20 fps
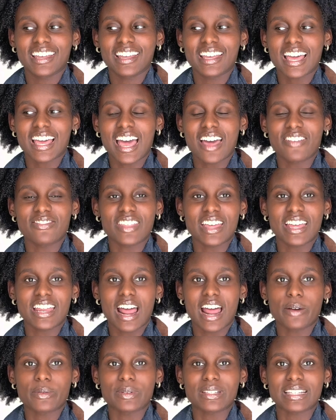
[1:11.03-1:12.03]
And then I
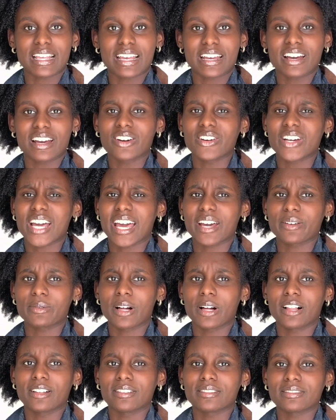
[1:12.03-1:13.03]
was like, okay,
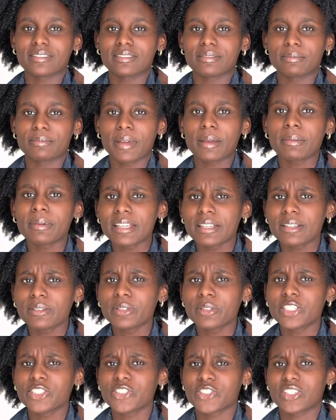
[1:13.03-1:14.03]
well, maybe
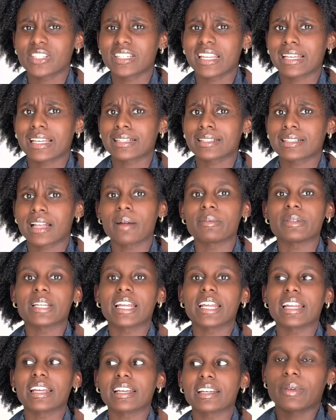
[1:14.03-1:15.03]
we should like stop
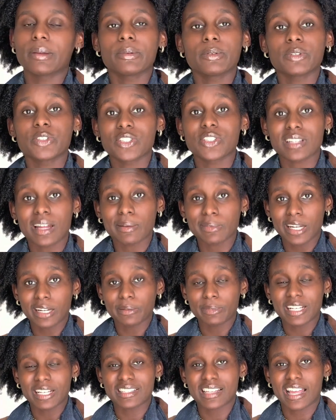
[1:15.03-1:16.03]
dating. Maybe we should stop dating
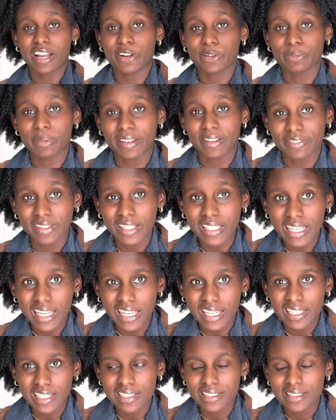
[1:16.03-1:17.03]
because that hurt my
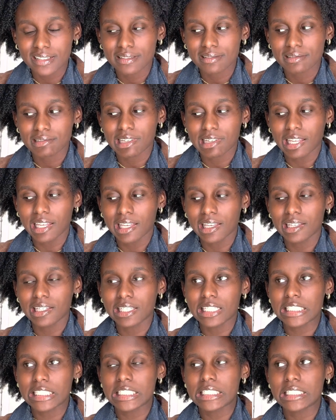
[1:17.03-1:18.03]
feelings.
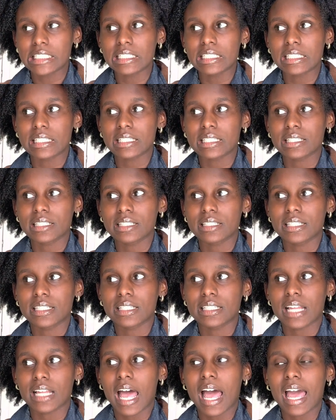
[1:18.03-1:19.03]
And
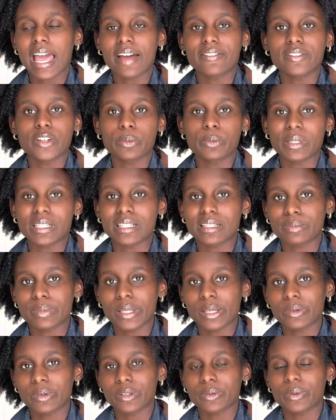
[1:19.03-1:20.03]
I have no business being
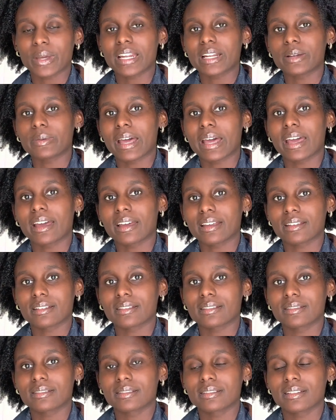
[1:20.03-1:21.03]
with you anyway.
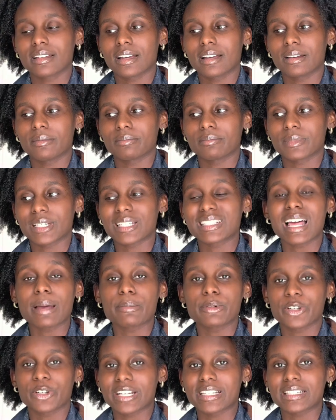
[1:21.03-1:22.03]
Because I'm
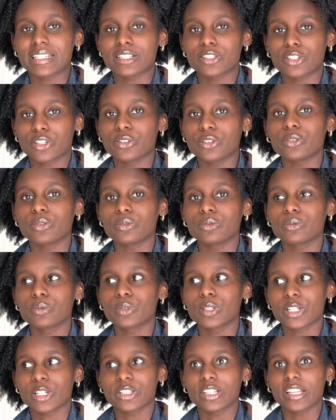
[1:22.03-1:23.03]
crazy too,
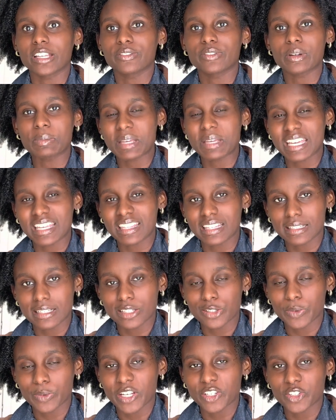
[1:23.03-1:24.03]
clearly, for being in a
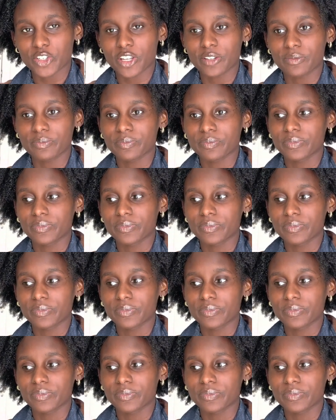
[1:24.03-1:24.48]
situation.